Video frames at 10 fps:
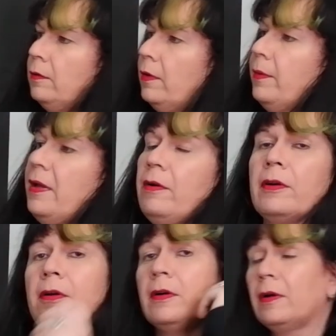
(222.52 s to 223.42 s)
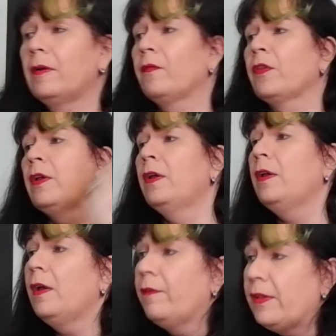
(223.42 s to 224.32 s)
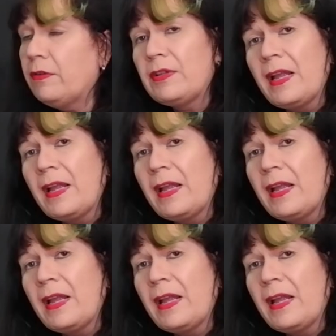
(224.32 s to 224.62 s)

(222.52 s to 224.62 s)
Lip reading: well, there we go. Video